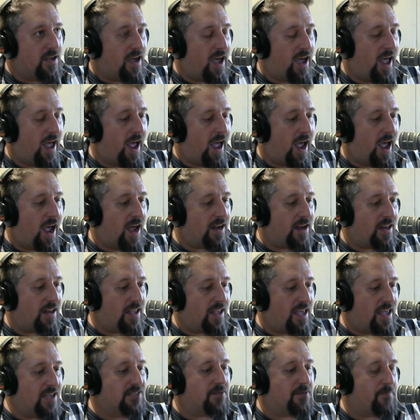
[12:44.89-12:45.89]
and
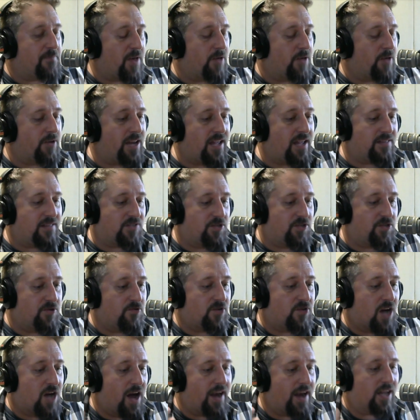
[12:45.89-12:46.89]
his ability
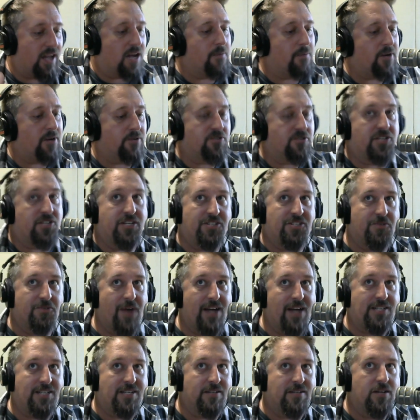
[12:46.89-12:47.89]
to kind of come into a
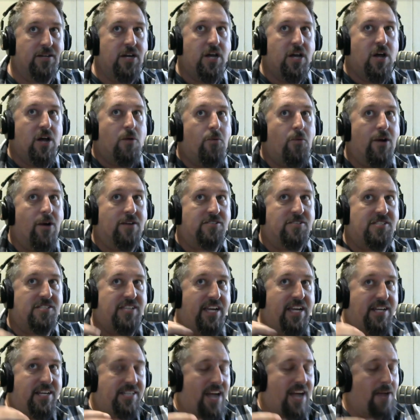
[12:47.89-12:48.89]
situation where
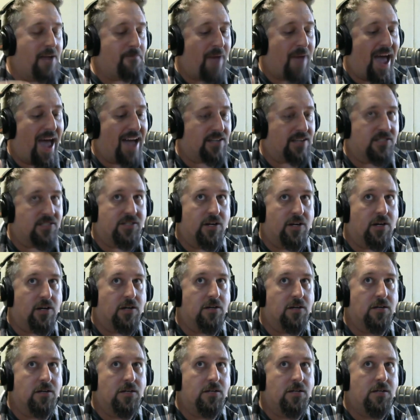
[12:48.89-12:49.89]
C.J.
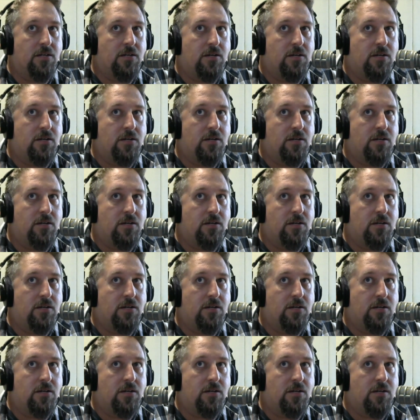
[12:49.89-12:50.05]
Baxter